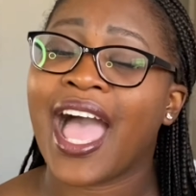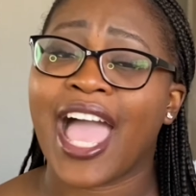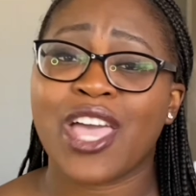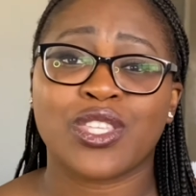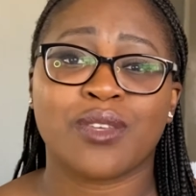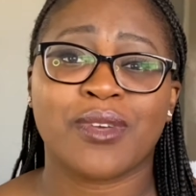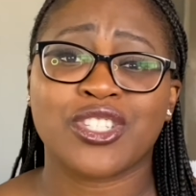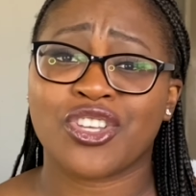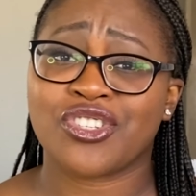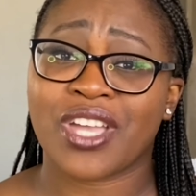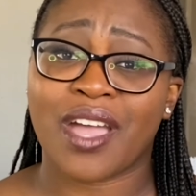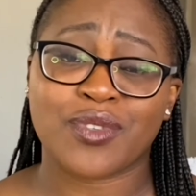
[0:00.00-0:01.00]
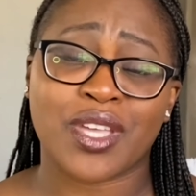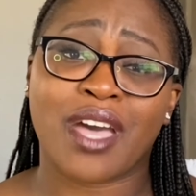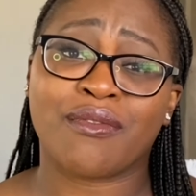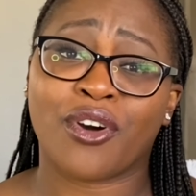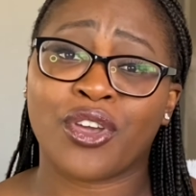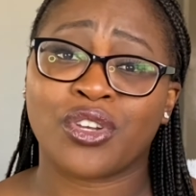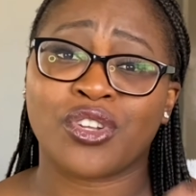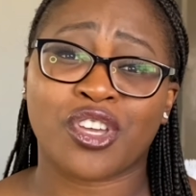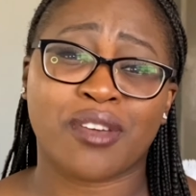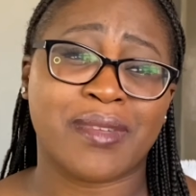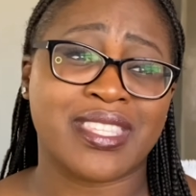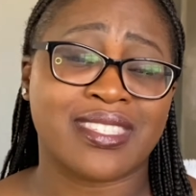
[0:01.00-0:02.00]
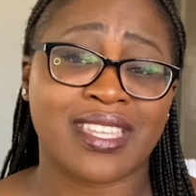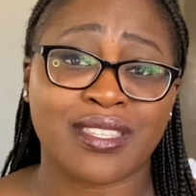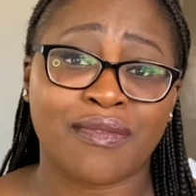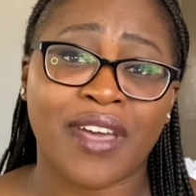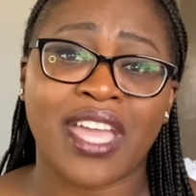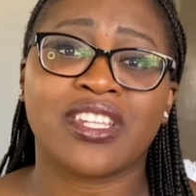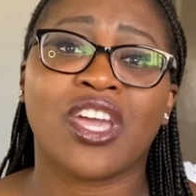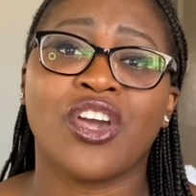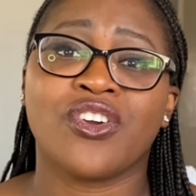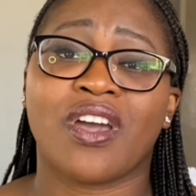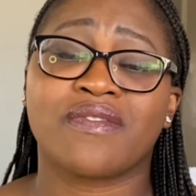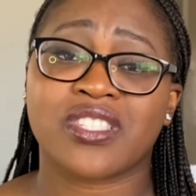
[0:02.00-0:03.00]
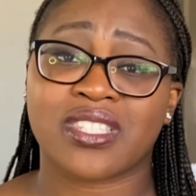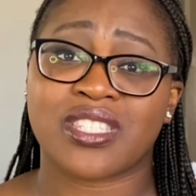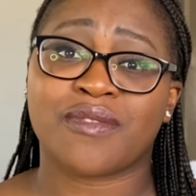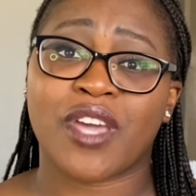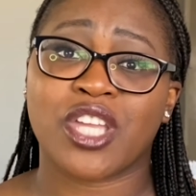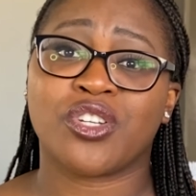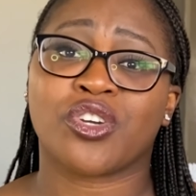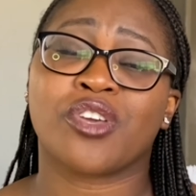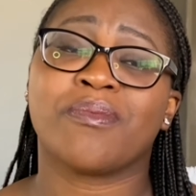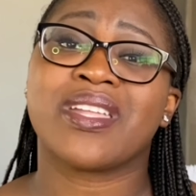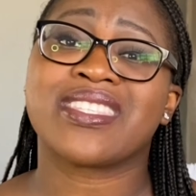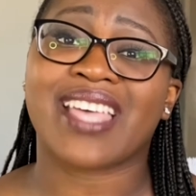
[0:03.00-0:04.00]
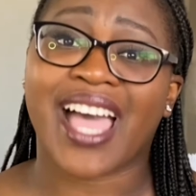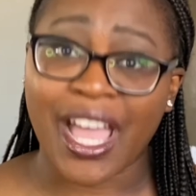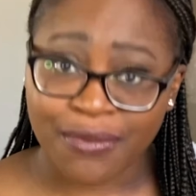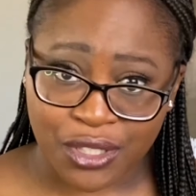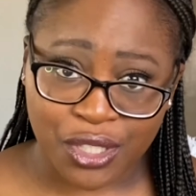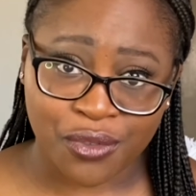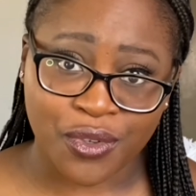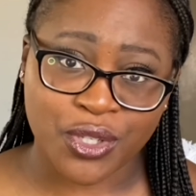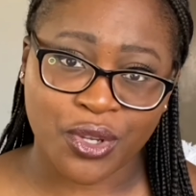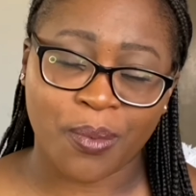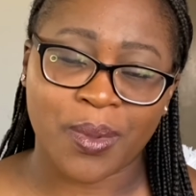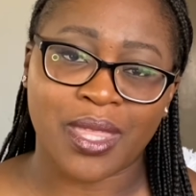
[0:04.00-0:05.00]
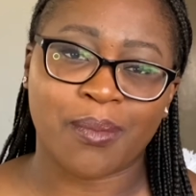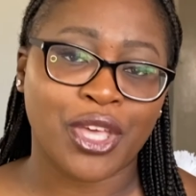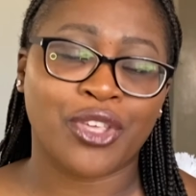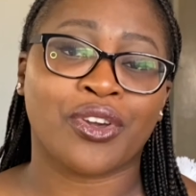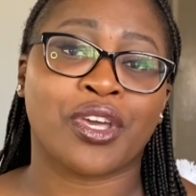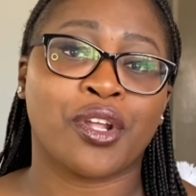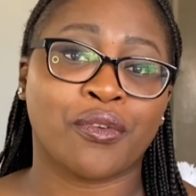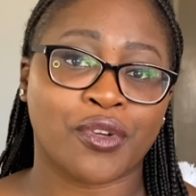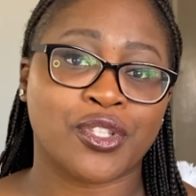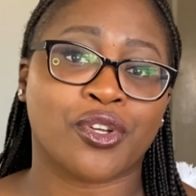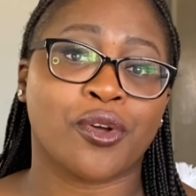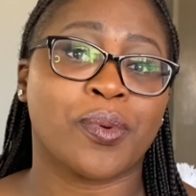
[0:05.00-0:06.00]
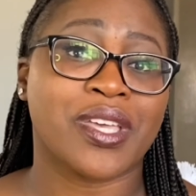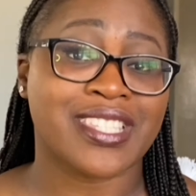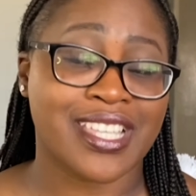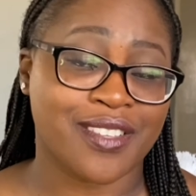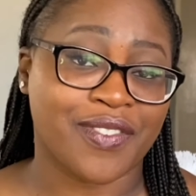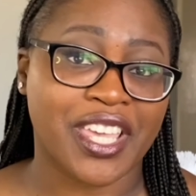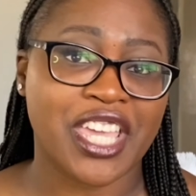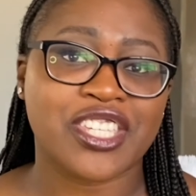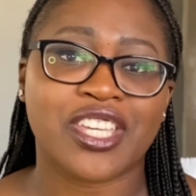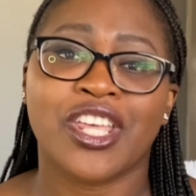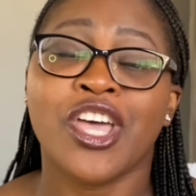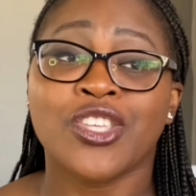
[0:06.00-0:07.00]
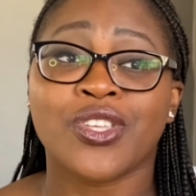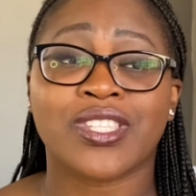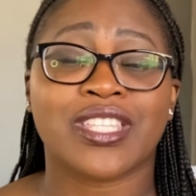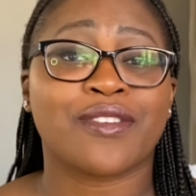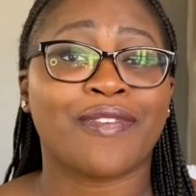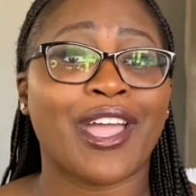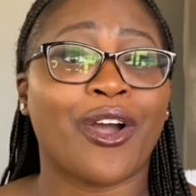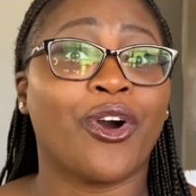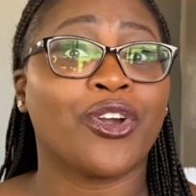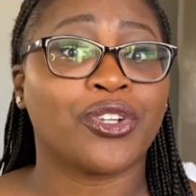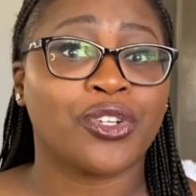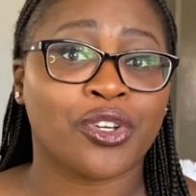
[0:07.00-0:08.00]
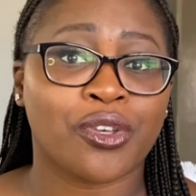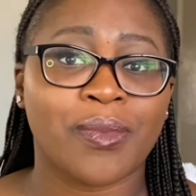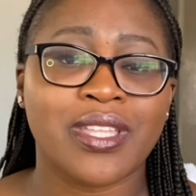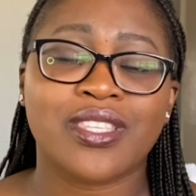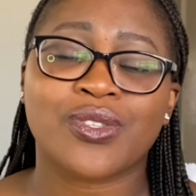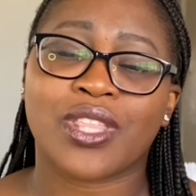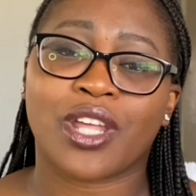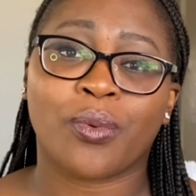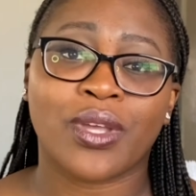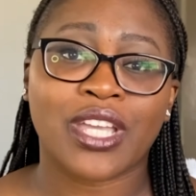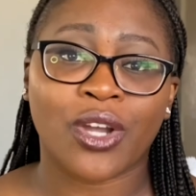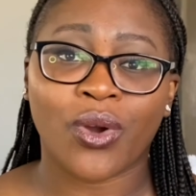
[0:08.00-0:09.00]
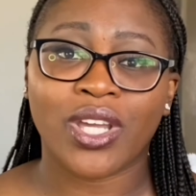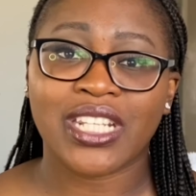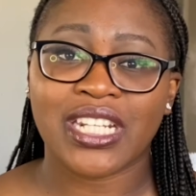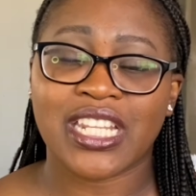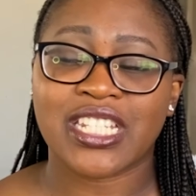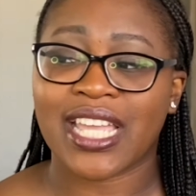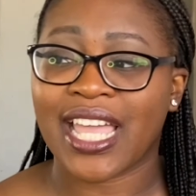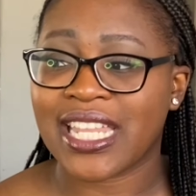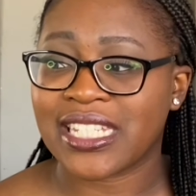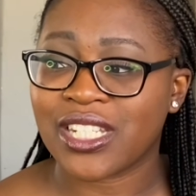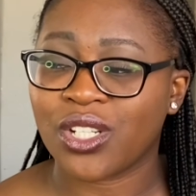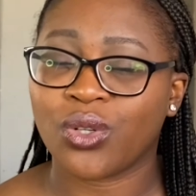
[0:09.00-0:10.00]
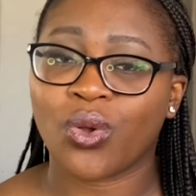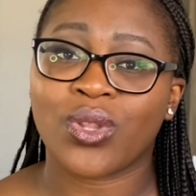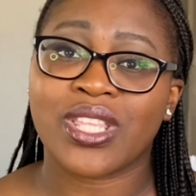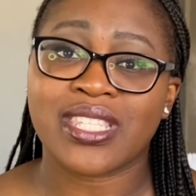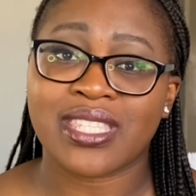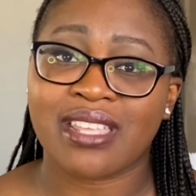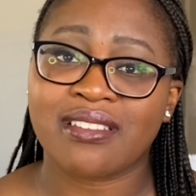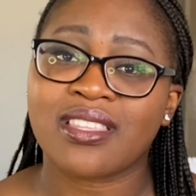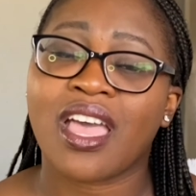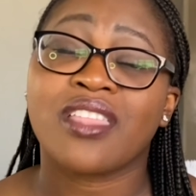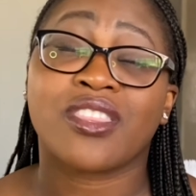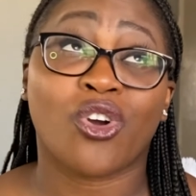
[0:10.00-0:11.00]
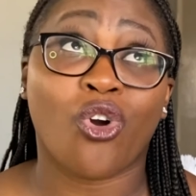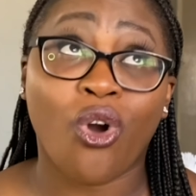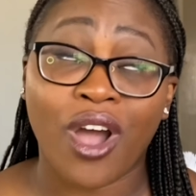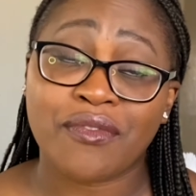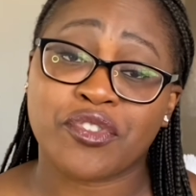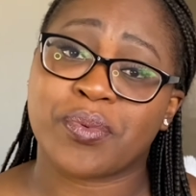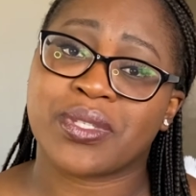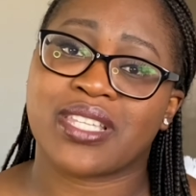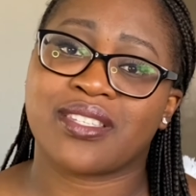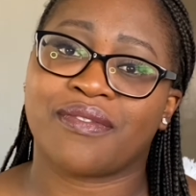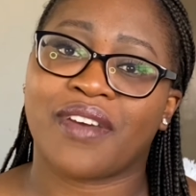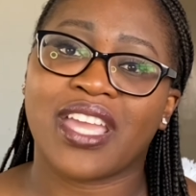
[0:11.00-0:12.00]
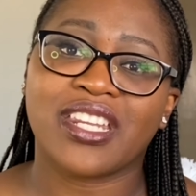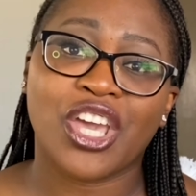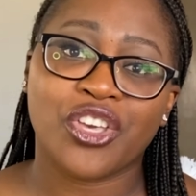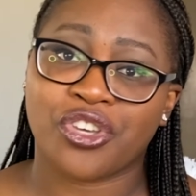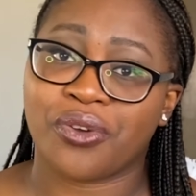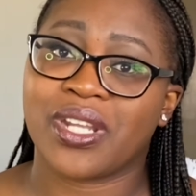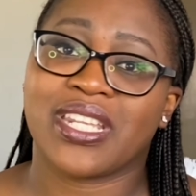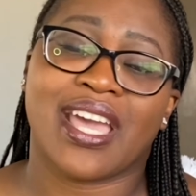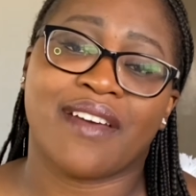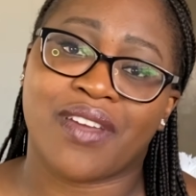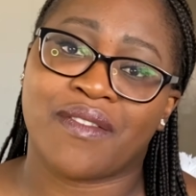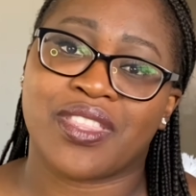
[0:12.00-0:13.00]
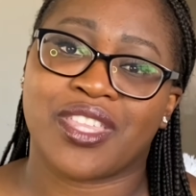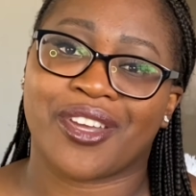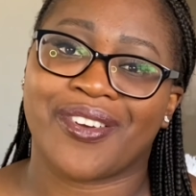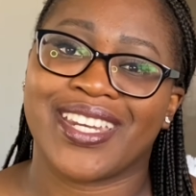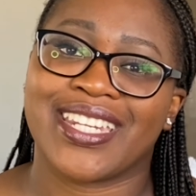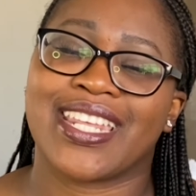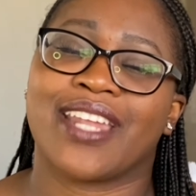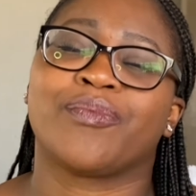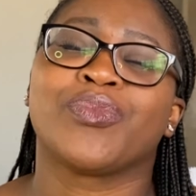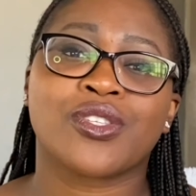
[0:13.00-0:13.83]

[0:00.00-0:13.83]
I also mentioned you have to have all your documents certified. You have to certify your documents after you photocopy them. You cannot photocopy a certification, so certify all your documents so that when you're going in and you're handing in all these things, they all have to be certified. You already have everything ready done.